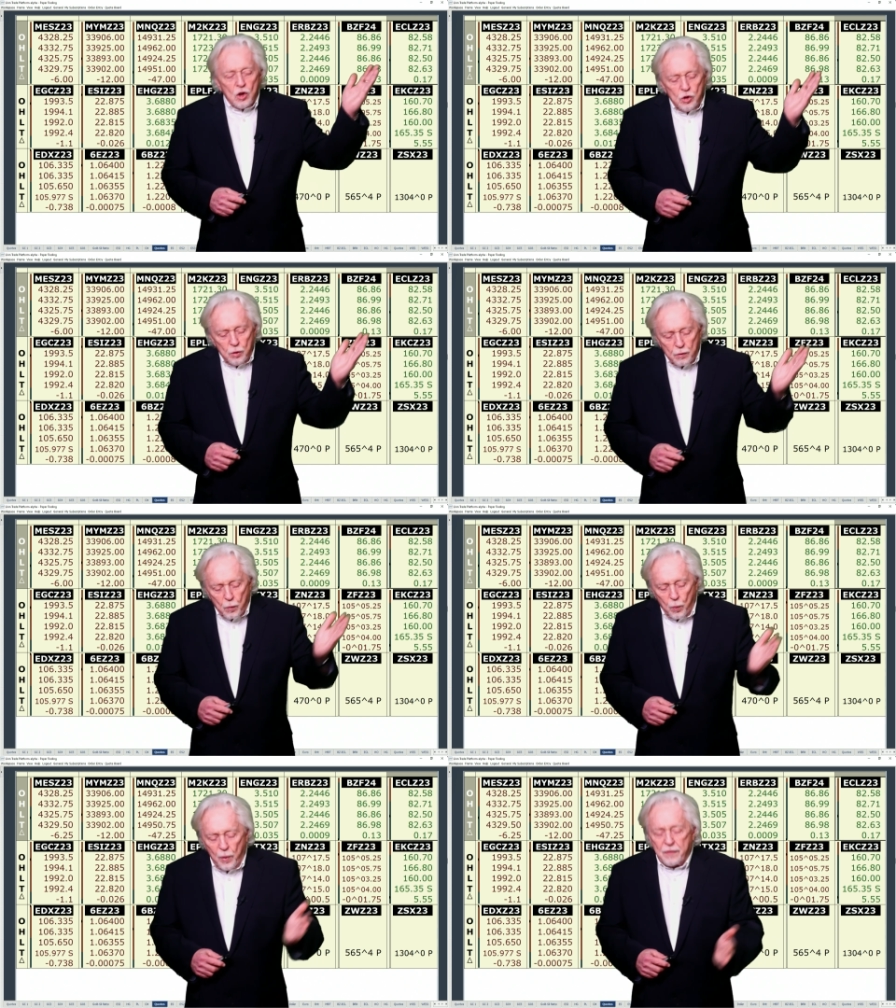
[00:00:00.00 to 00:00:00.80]
You,
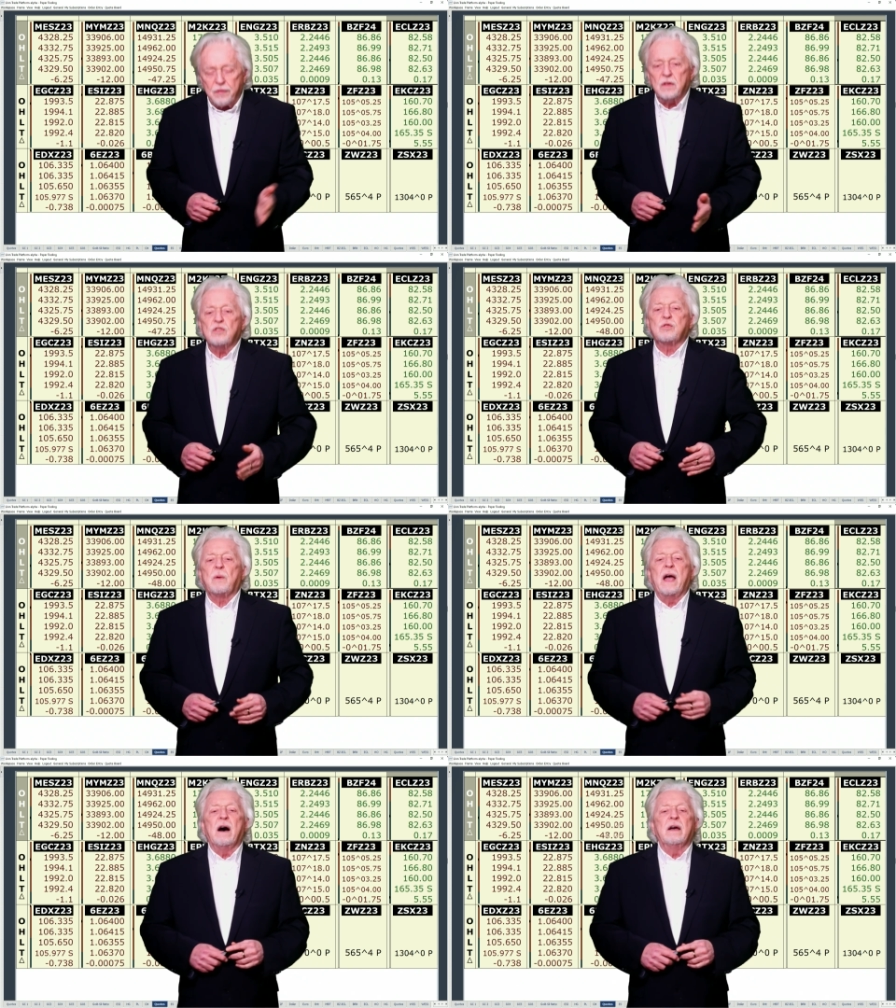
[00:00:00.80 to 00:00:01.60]
with this
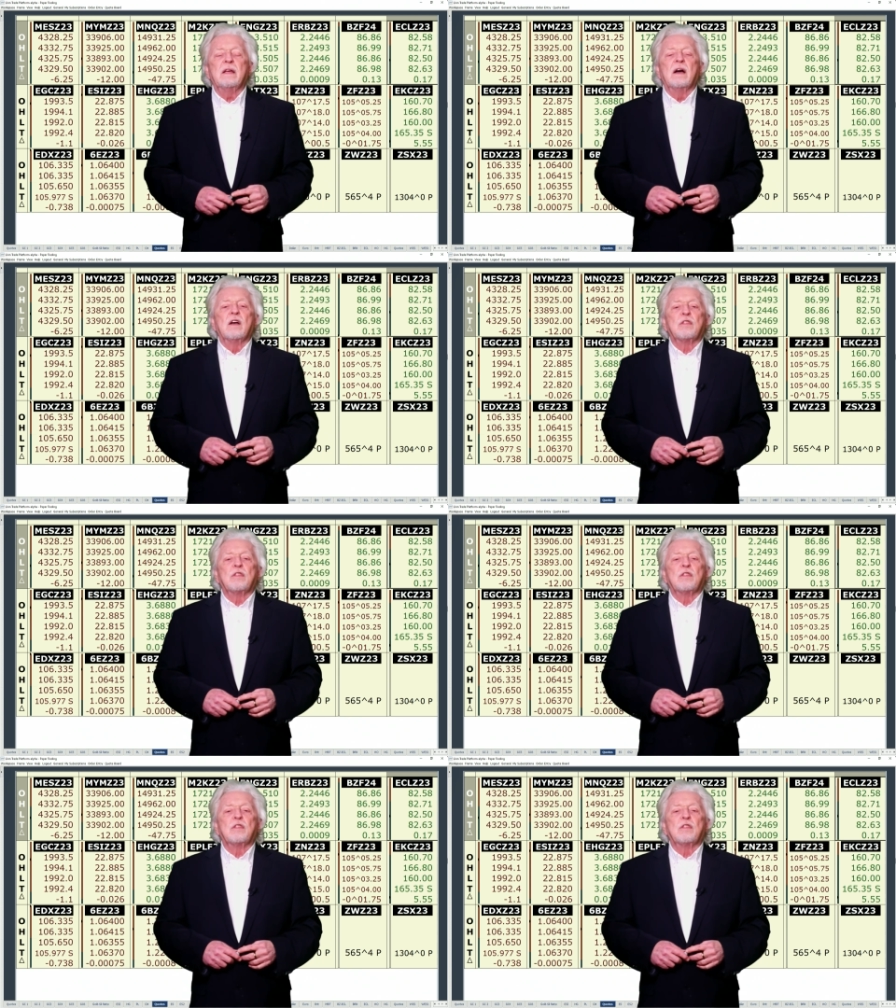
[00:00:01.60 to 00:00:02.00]
rally,